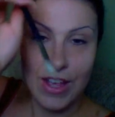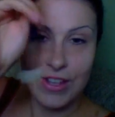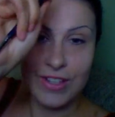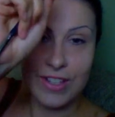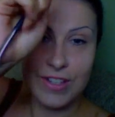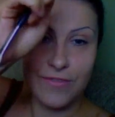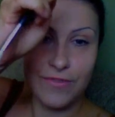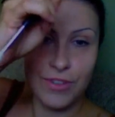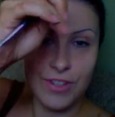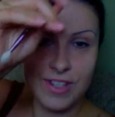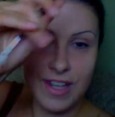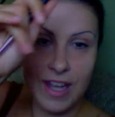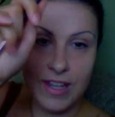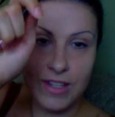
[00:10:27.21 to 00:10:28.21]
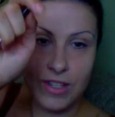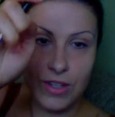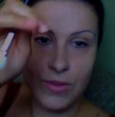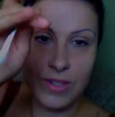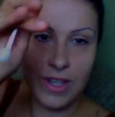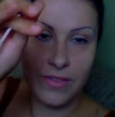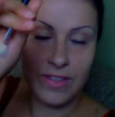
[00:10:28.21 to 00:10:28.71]
So this is a full size
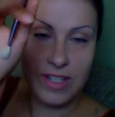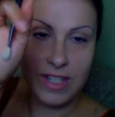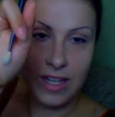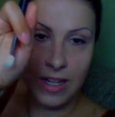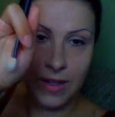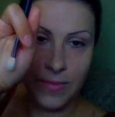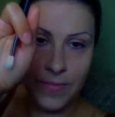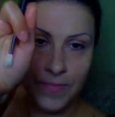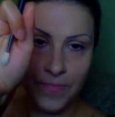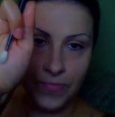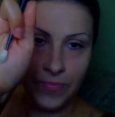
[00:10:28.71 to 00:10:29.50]
217,